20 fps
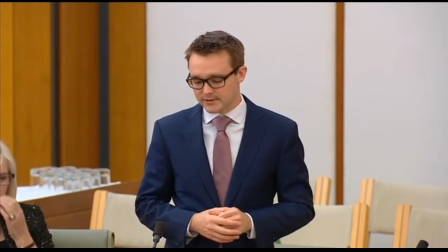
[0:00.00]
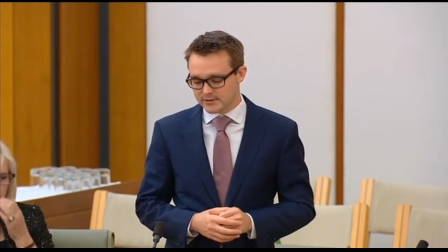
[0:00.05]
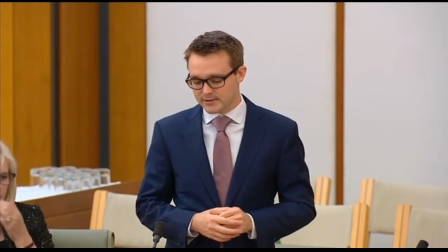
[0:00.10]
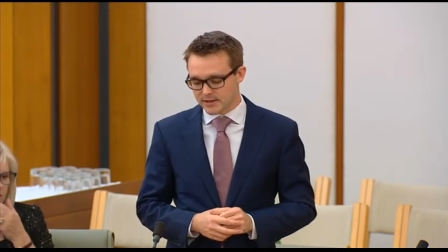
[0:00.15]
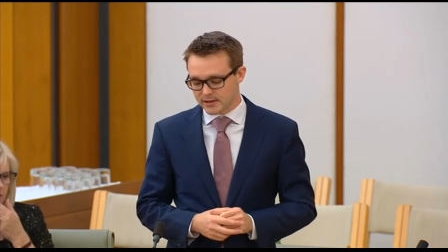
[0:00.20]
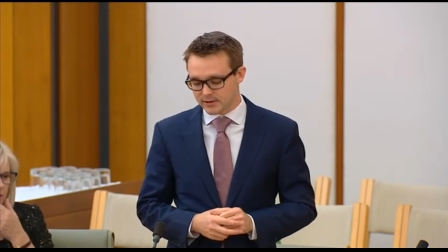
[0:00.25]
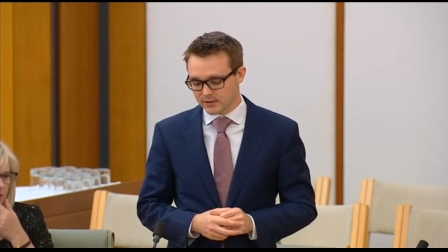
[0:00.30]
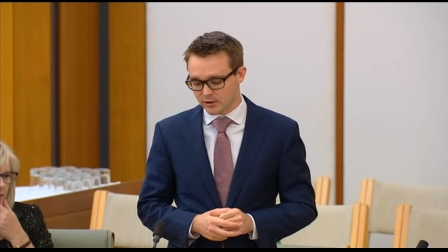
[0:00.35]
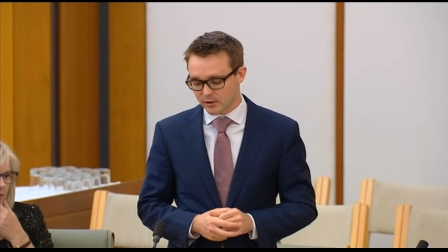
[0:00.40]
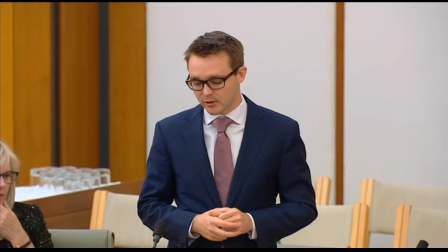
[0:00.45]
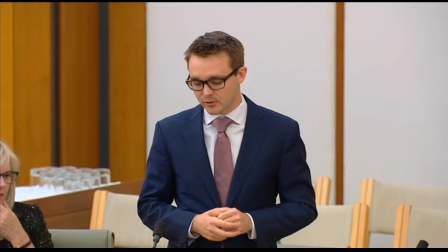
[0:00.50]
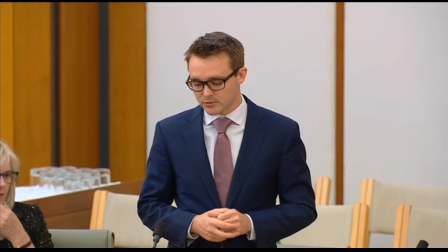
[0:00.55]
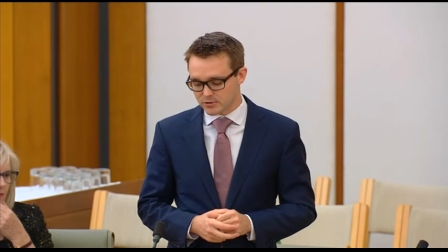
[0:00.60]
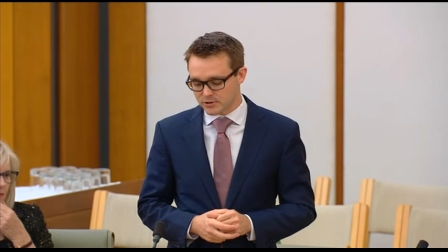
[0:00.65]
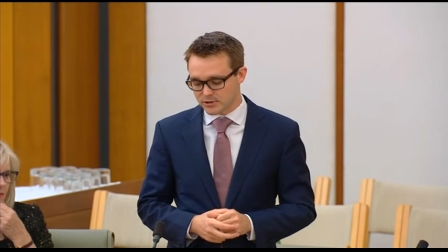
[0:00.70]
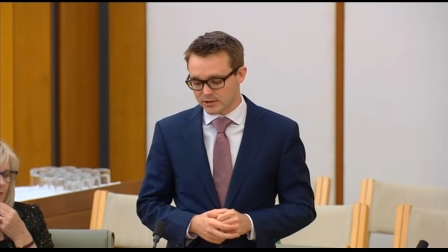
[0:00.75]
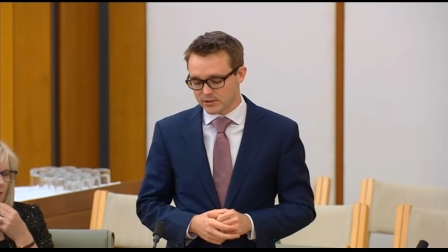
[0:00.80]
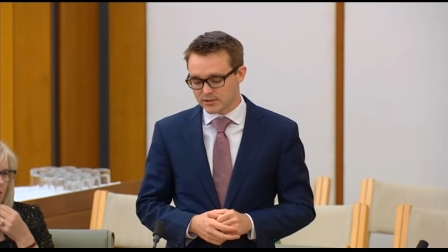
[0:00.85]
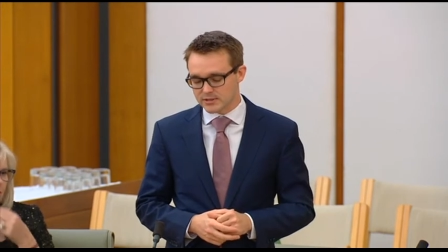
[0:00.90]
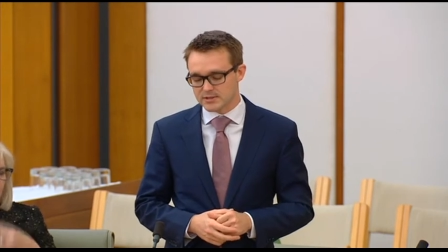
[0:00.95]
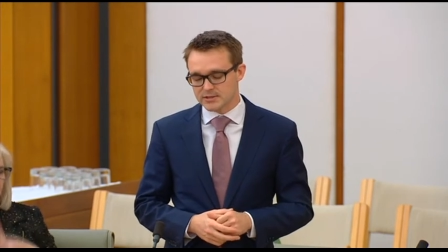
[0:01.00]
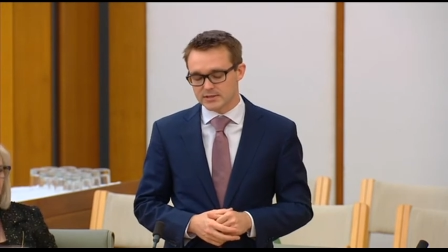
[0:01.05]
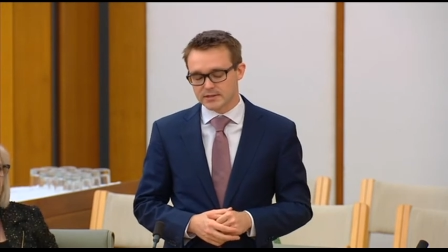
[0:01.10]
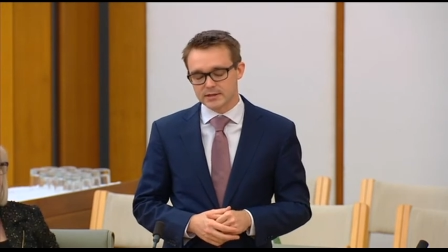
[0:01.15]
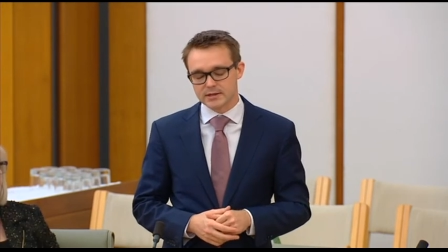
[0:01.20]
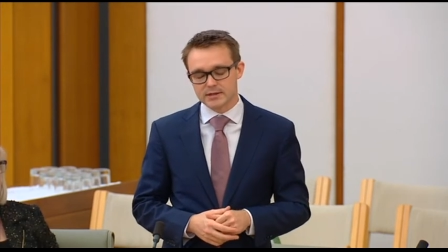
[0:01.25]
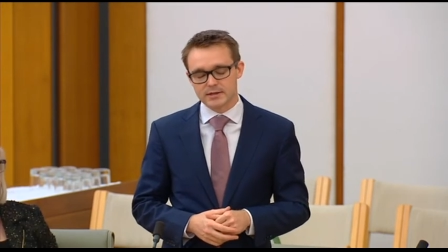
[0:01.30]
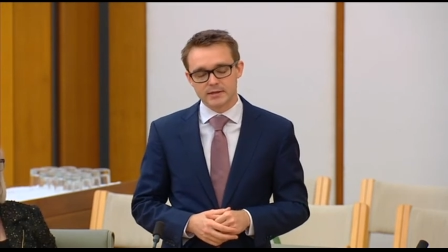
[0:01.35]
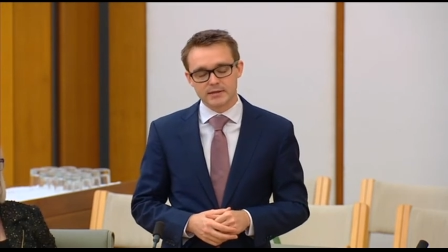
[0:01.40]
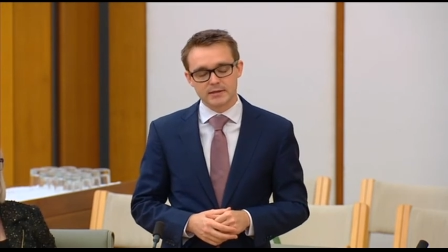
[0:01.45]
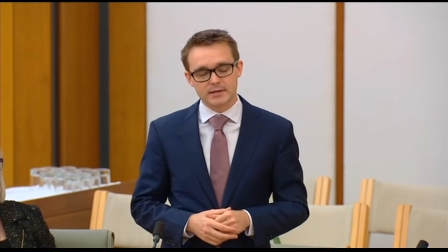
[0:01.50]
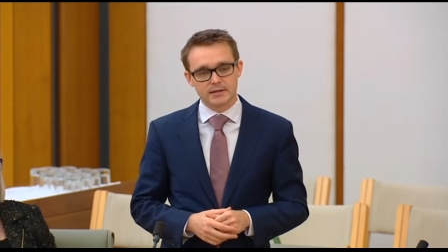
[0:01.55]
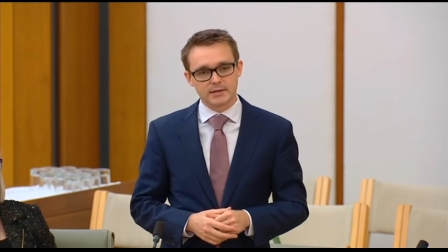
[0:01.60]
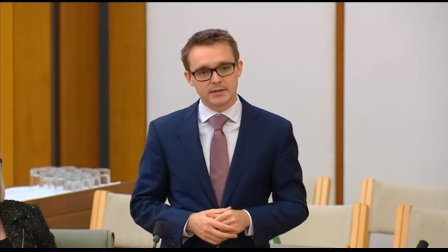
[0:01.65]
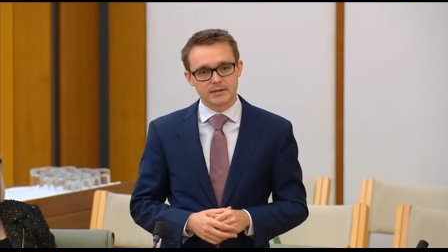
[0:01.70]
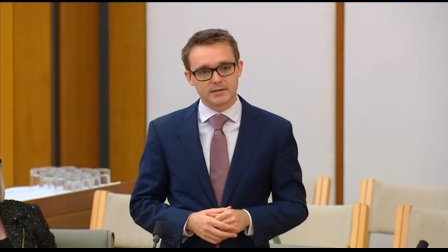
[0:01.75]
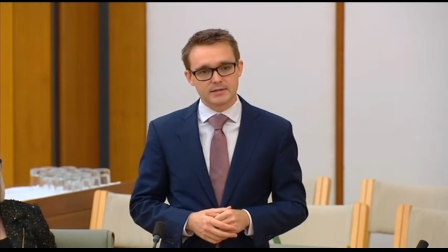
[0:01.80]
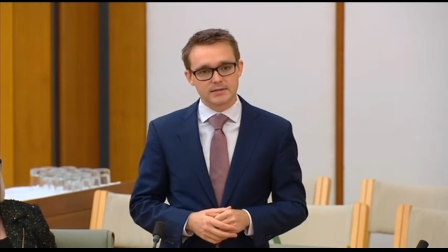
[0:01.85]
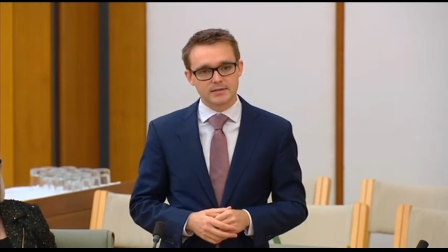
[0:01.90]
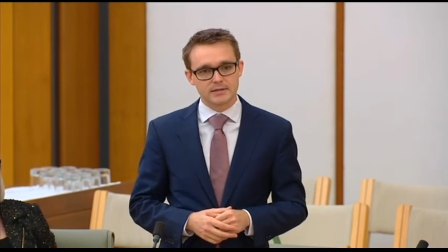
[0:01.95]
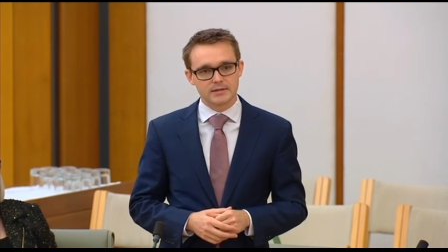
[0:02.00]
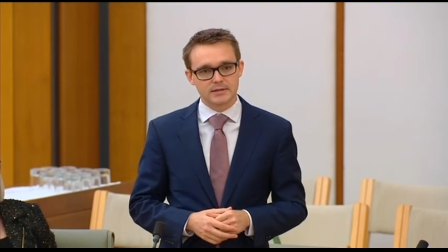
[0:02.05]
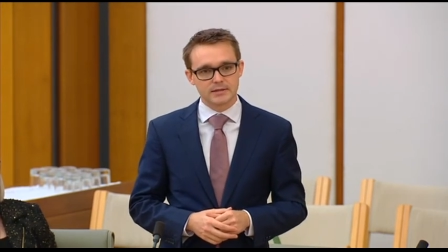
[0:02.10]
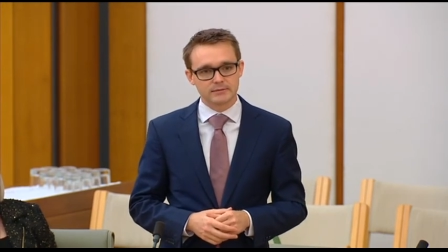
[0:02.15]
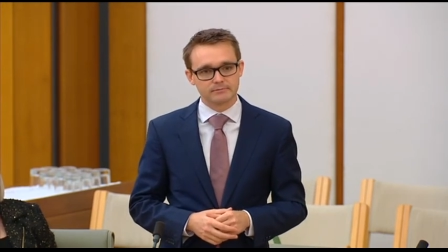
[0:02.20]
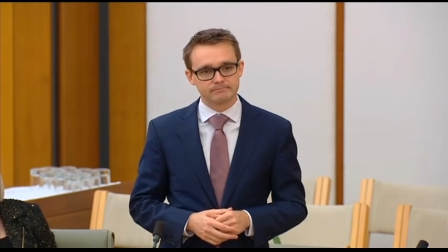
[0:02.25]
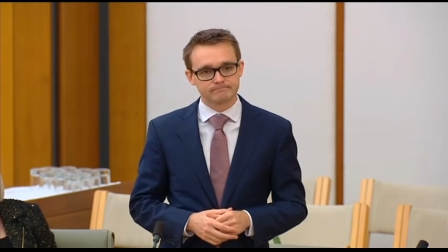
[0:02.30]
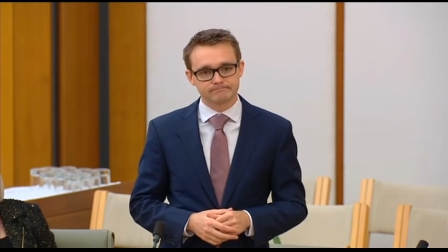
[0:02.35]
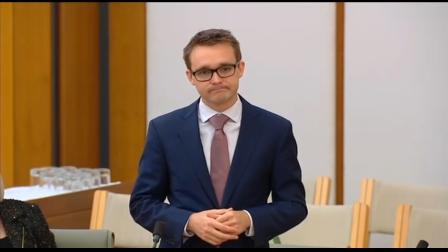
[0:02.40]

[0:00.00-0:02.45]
death cult and its, uh, and its uh,